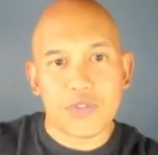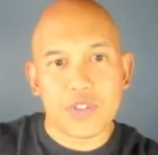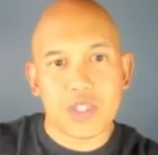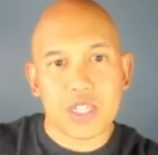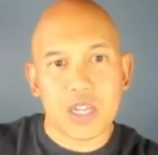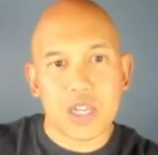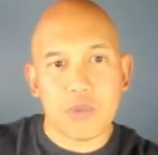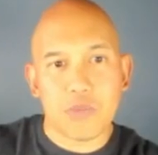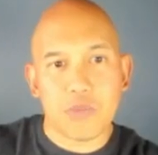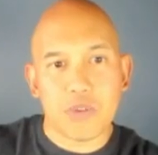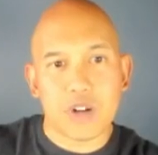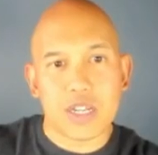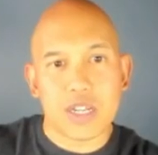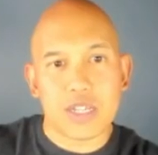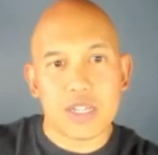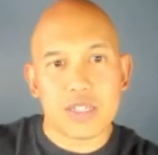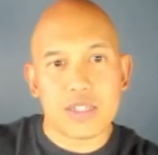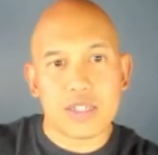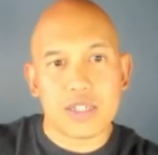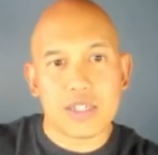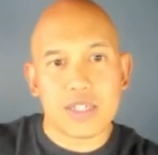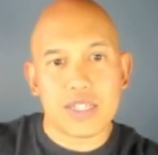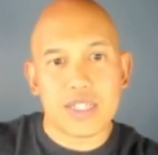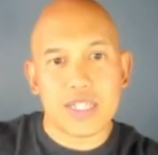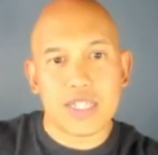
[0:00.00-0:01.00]
summary,
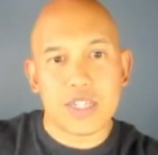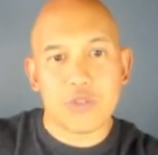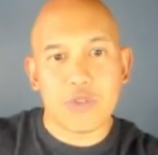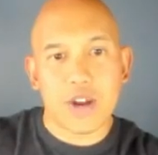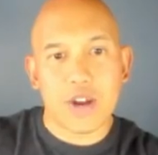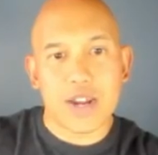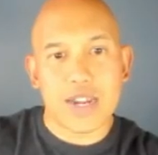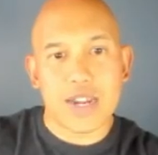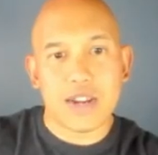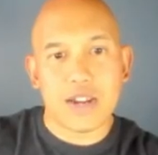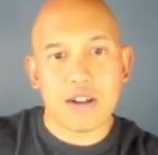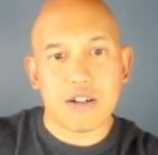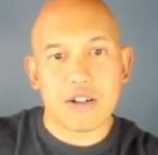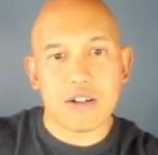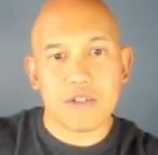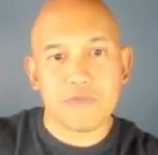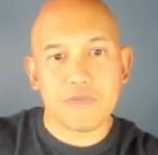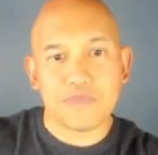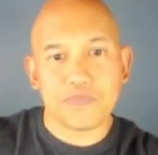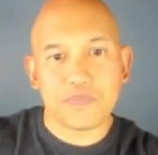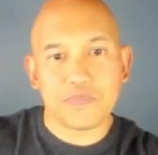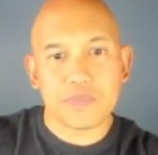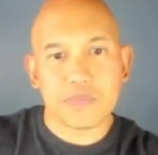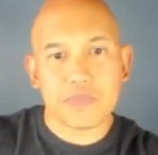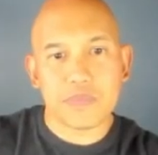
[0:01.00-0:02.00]
as you can see right here,
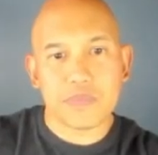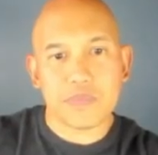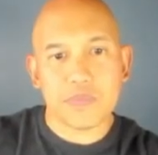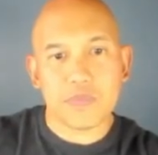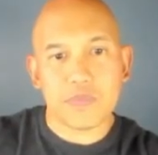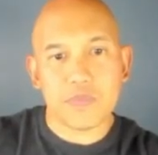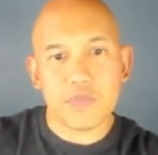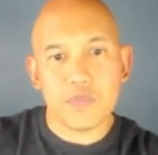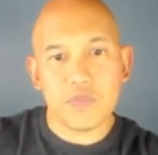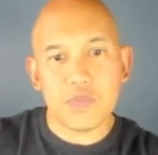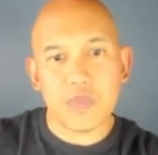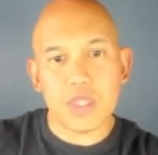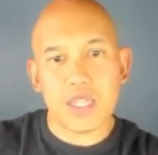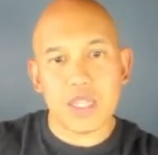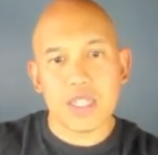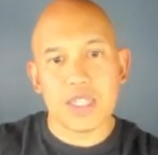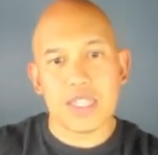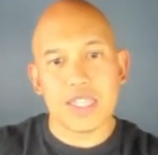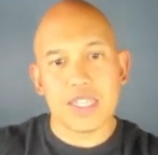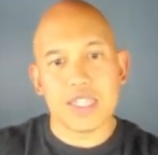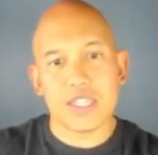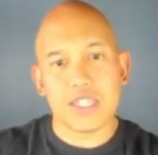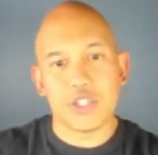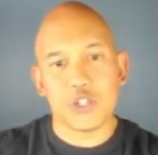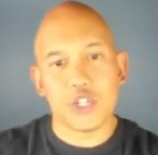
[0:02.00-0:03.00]

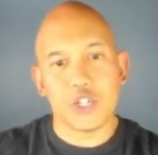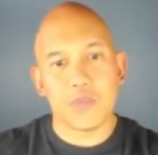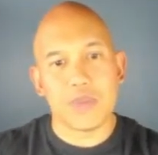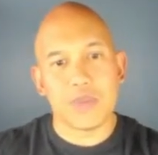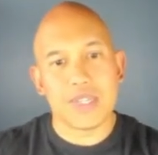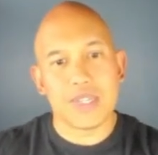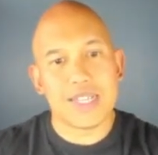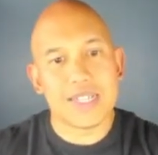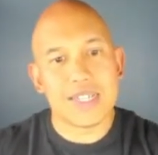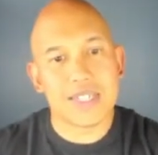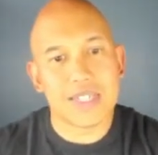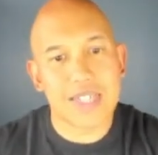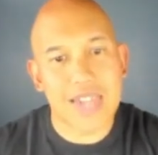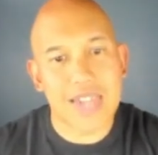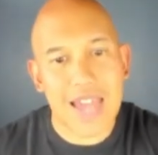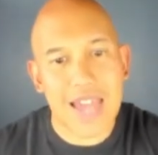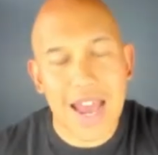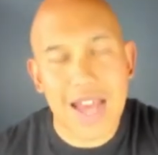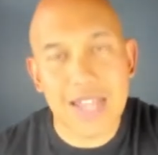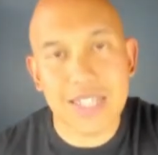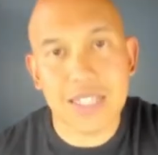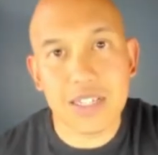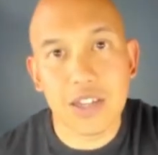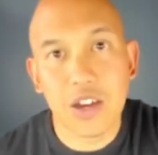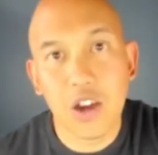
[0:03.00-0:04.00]
this GPT is going
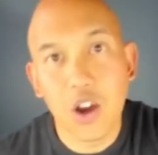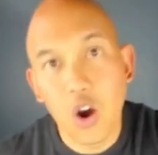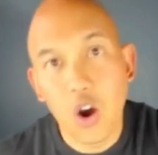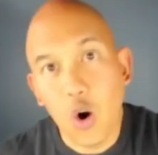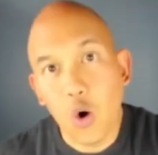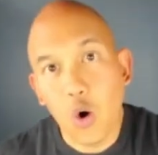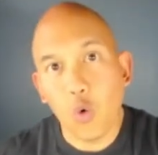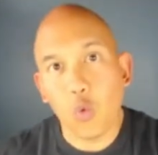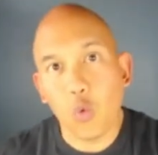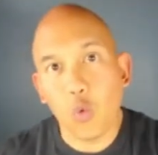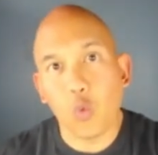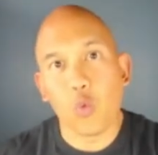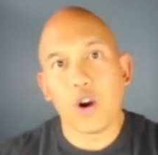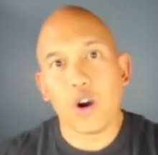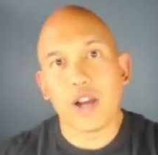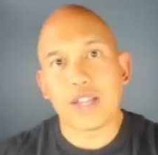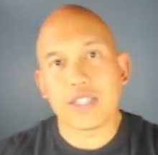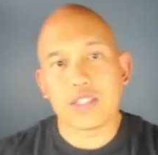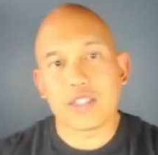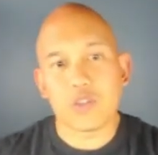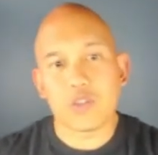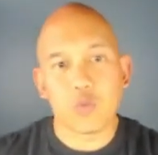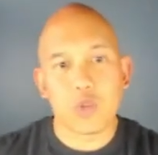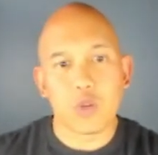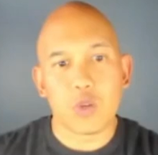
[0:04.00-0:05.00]
to ask
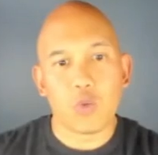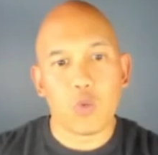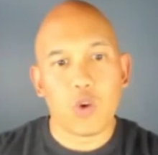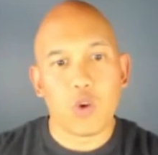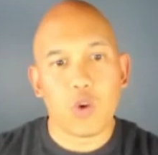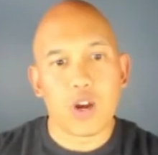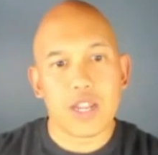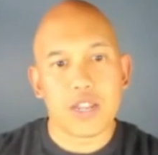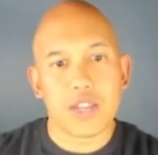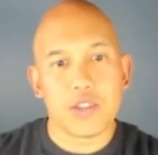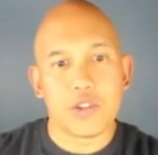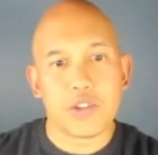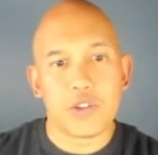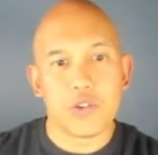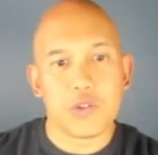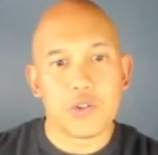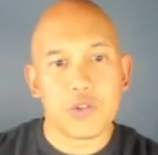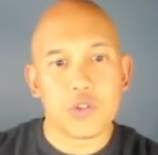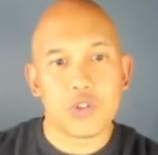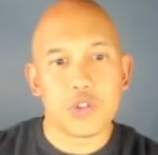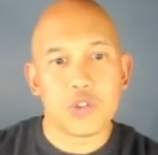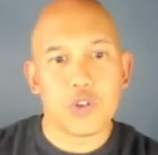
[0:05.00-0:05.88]
what we want to do.